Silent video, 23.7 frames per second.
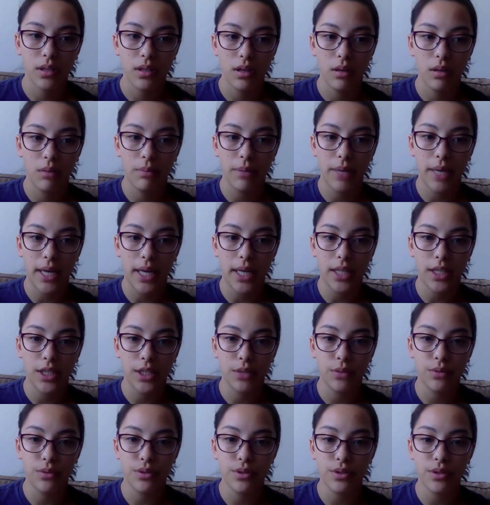But
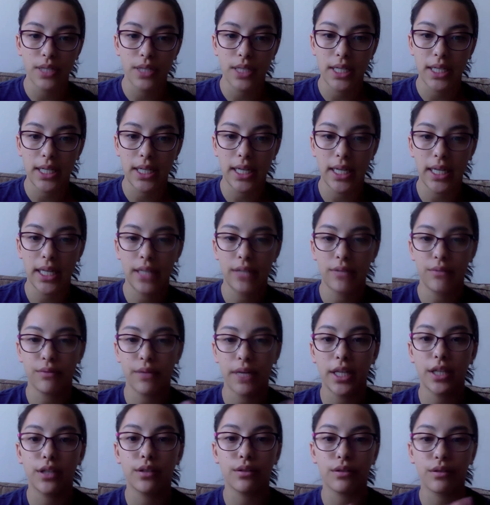usually in
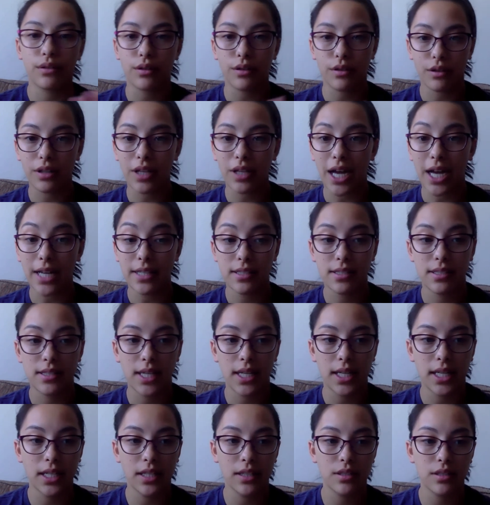regular class
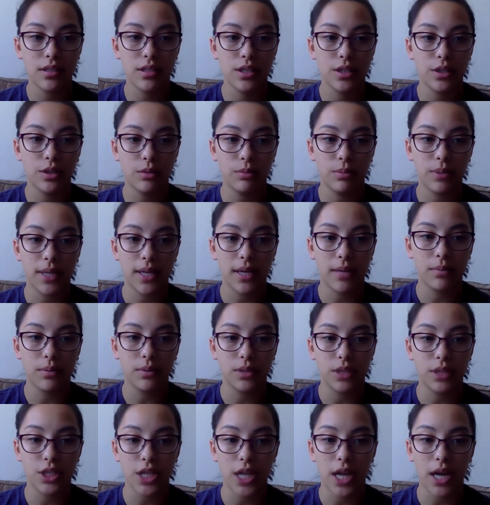settings, you'll be able
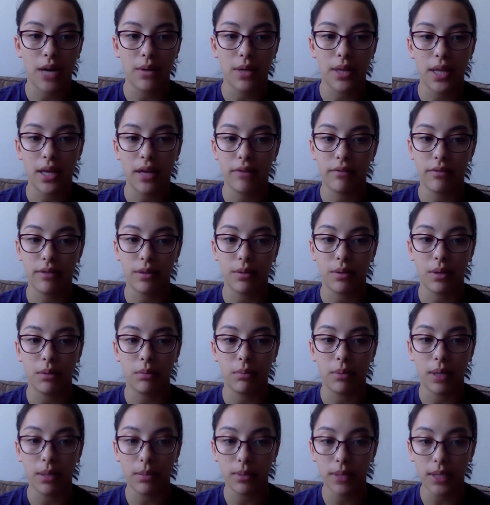to chat with everyone
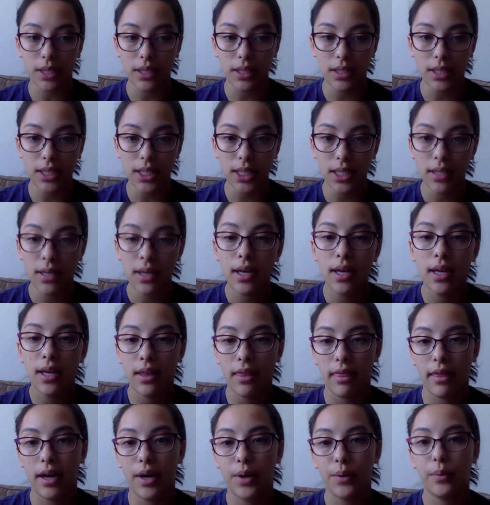publicly.
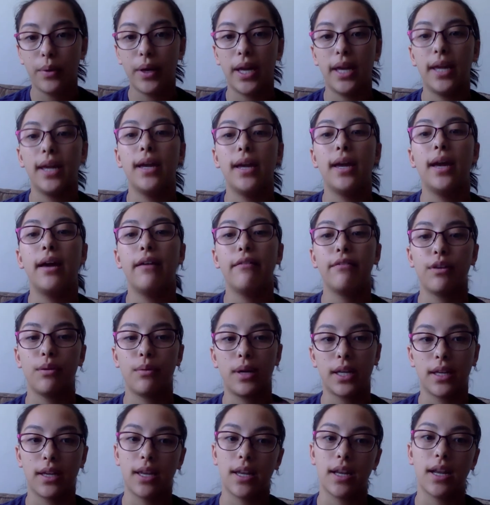That way
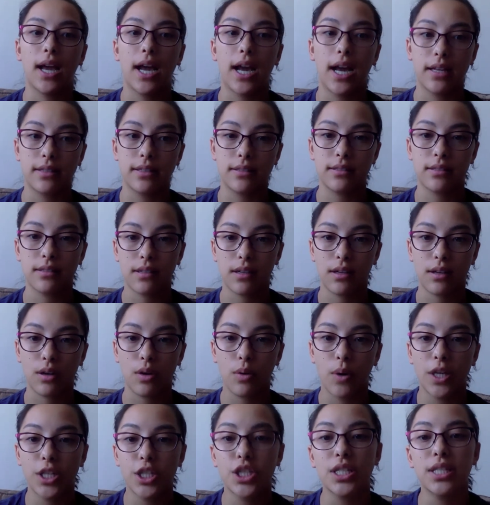everyone can ask
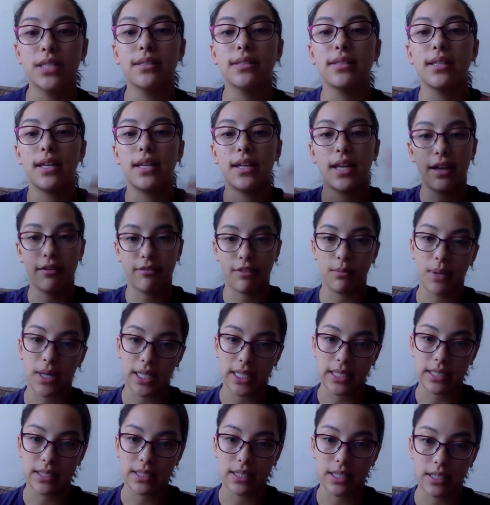questions and everybody
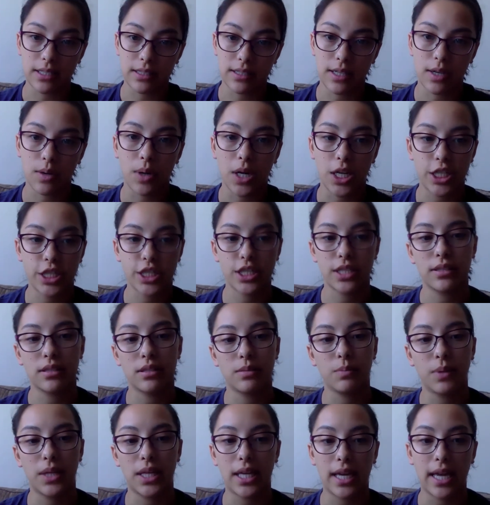sees the questions
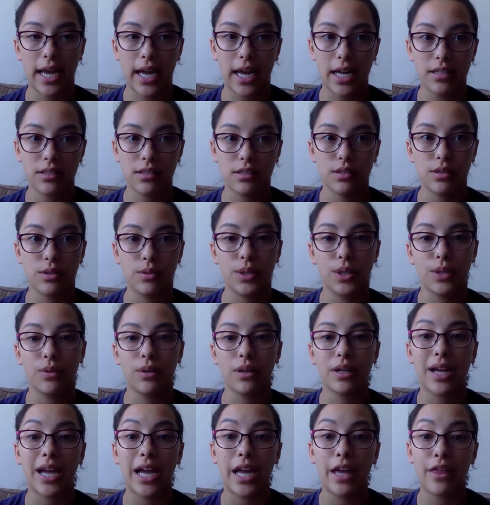being asked. So you
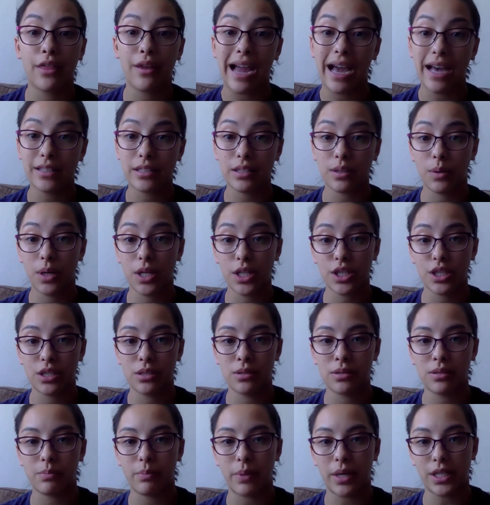can either ask
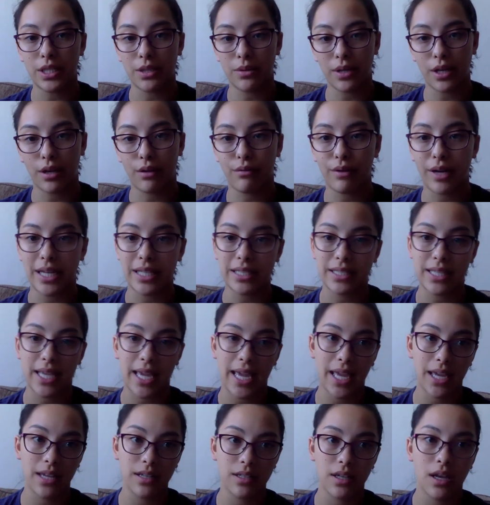questions by doing a raise
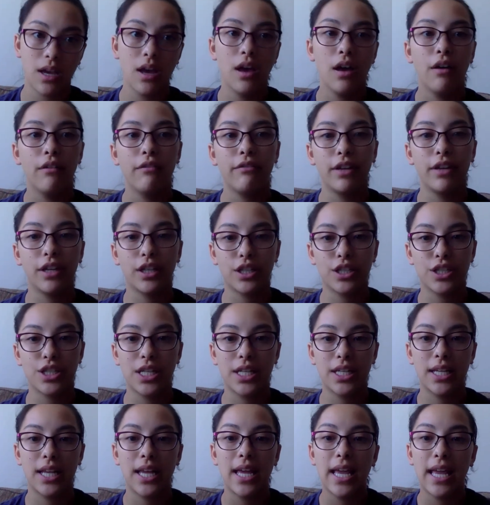hand
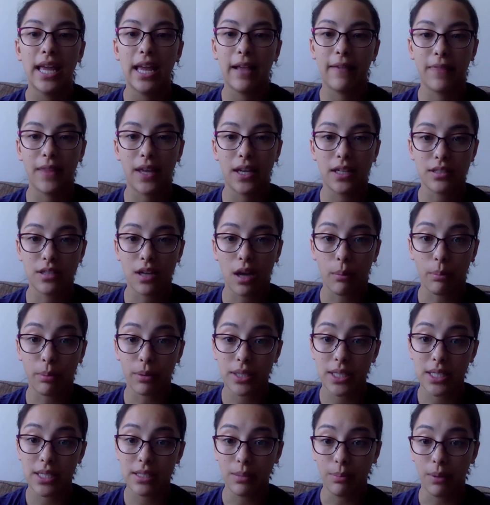function in that top
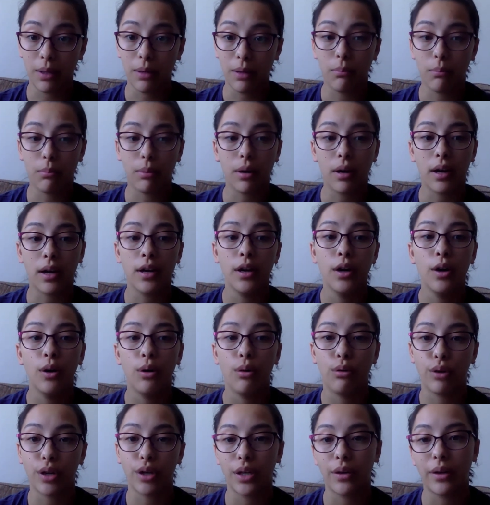participant bar,
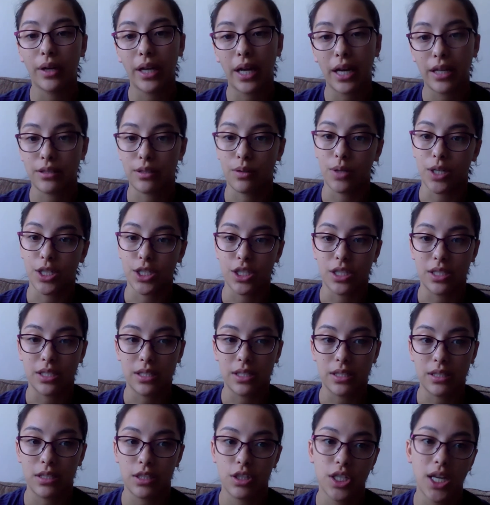or you can ask questions
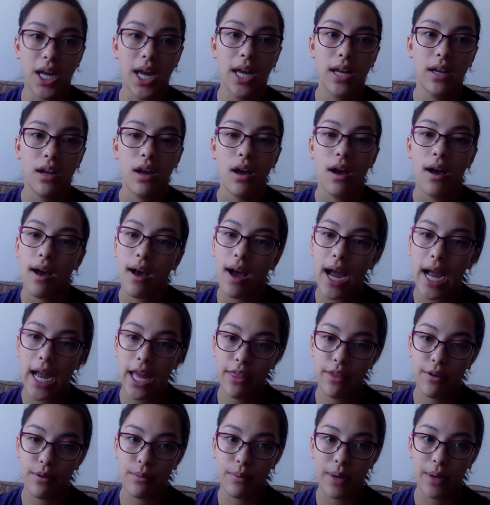in the chat.
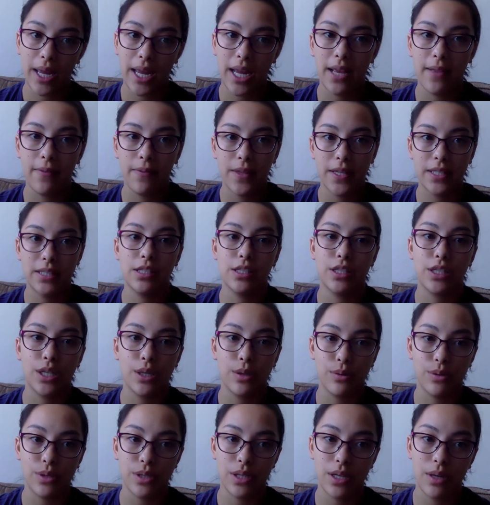Either way, this is
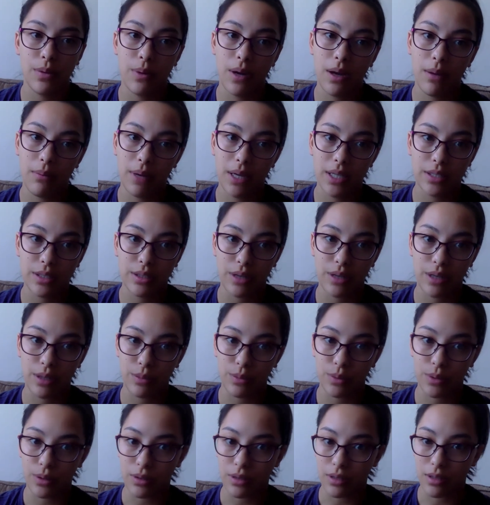usually what my screen
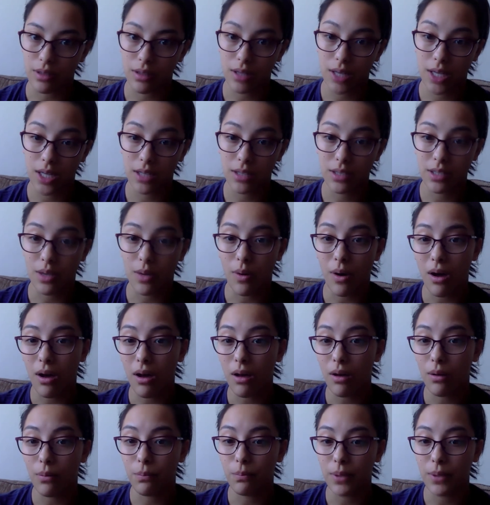will look like, so
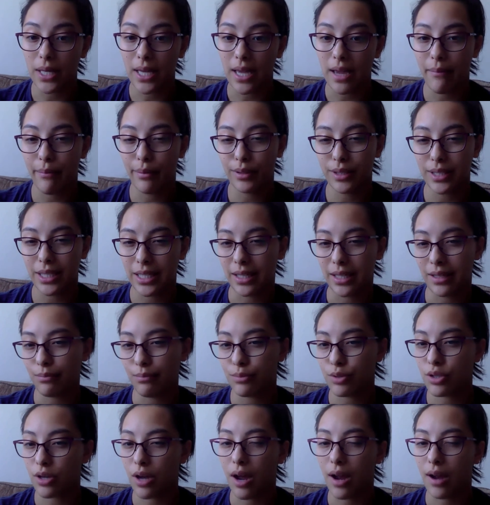I'll be able to keep
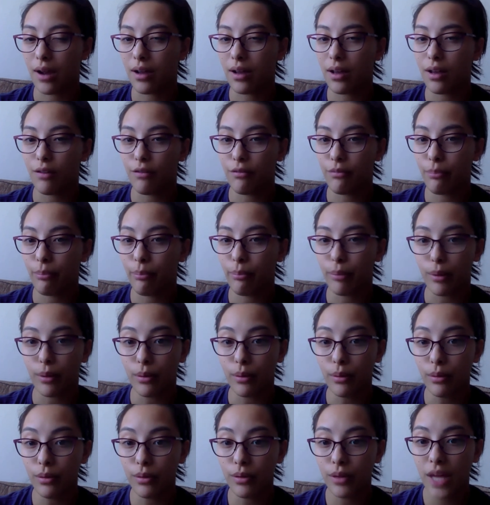track of
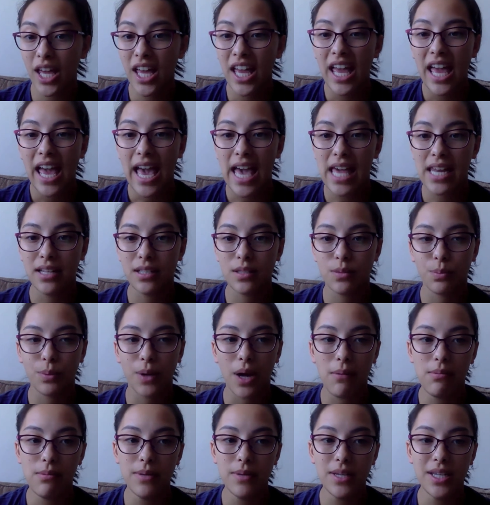both. And it's
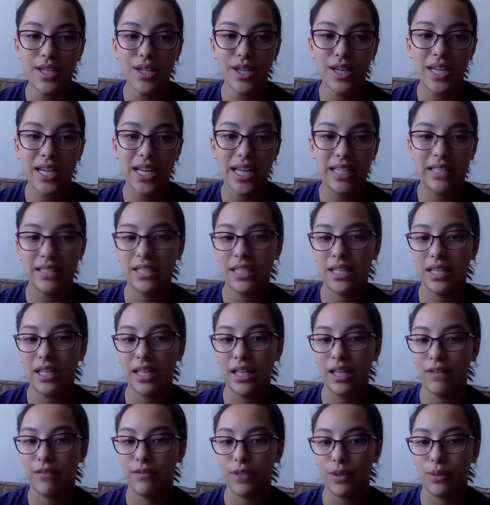probably a good idea
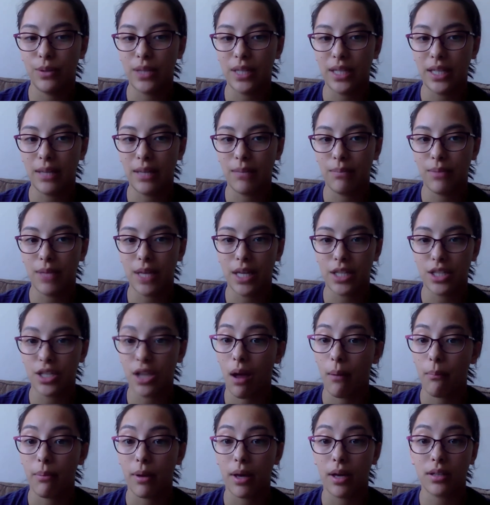if you keep that
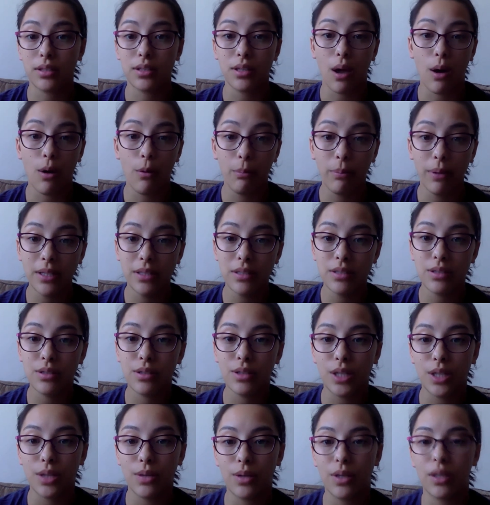chat box open so
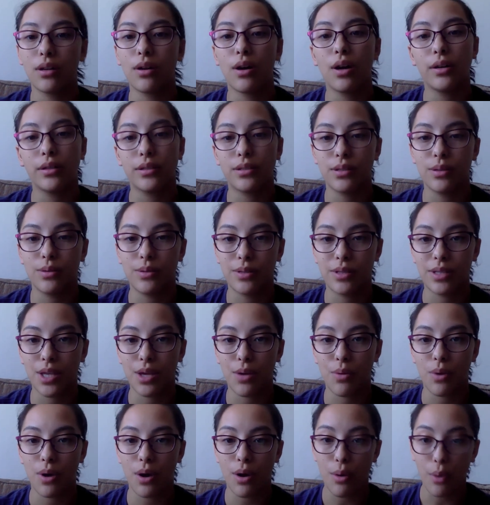you can also see
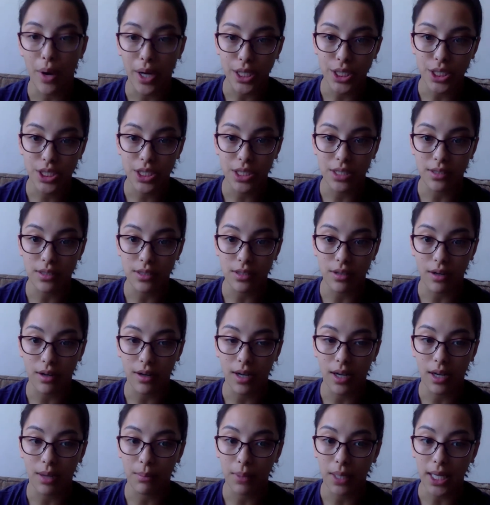what questions are
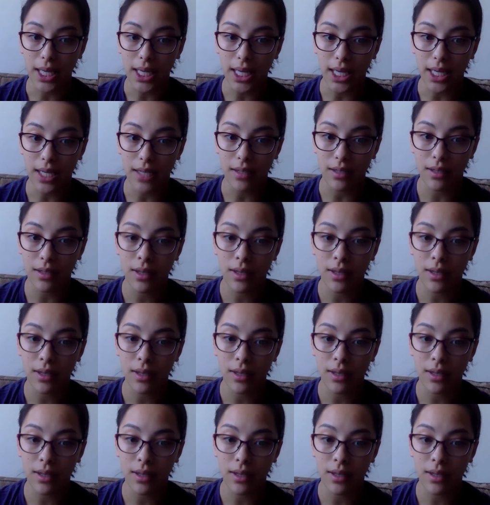coming in.